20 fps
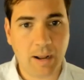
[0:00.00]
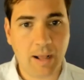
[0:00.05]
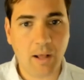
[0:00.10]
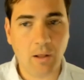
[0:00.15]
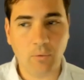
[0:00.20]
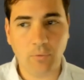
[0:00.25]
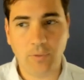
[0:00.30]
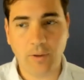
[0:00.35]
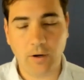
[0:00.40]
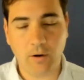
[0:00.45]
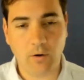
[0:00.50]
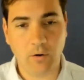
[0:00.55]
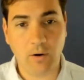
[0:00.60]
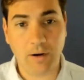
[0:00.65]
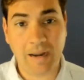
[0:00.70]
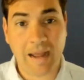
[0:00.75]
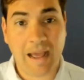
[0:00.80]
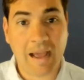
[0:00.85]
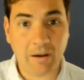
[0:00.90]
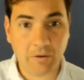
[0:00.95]
out there
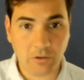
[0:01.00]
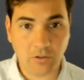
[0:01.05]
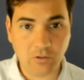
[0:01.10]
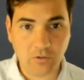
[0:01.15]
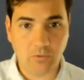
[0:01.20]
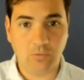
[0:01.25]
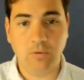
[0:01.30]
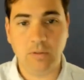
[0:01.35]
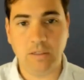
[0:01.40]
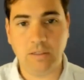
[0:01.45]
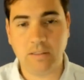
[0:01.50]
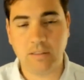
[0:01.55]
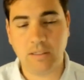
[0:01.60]
and how to do these